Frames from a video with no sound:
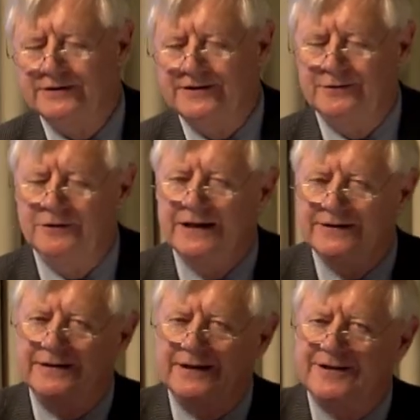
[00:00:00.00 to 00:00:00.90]
to
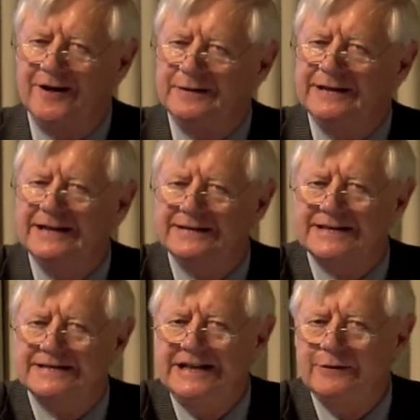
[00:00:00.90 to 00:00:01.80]
determine the
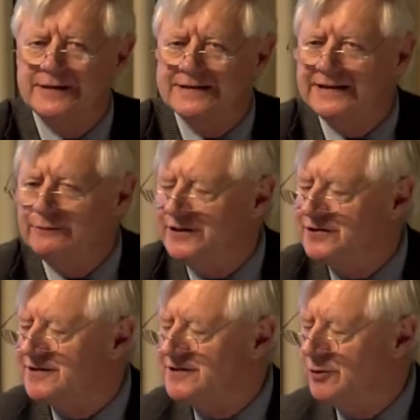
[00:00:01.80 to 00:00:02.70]
sequence in
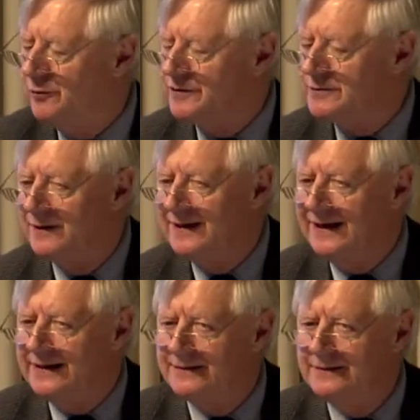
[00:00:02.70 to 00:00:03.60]
which the stones were
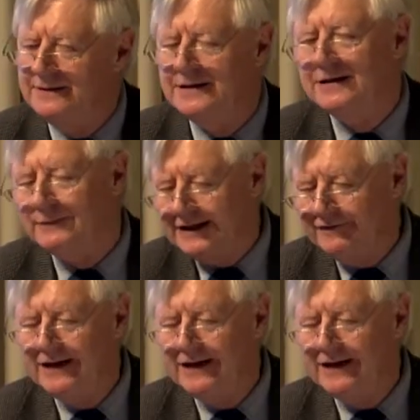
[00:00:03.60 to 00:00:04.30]
laid. But if they